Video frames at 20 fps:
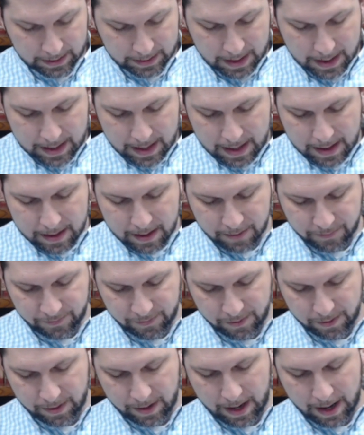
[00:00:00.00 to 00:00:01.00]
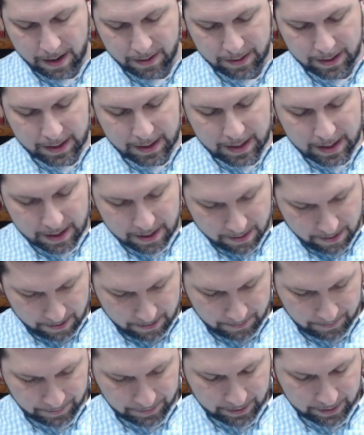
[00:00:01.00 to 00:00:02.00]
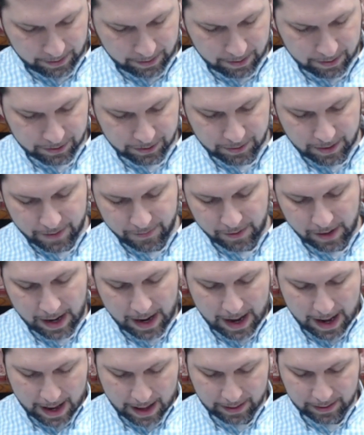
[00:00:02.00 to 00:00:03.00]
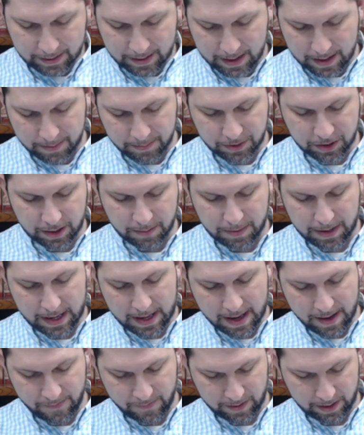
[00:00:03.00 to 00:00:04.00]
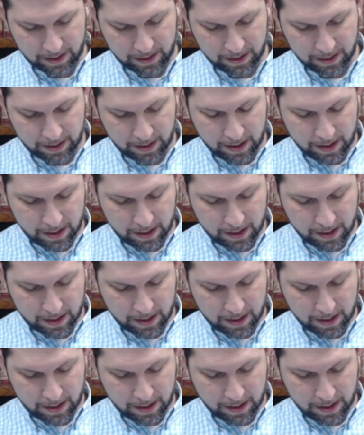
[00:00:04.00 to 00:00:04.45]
Take heed therefore how ye hear. Whosoever hath, to him shall be given.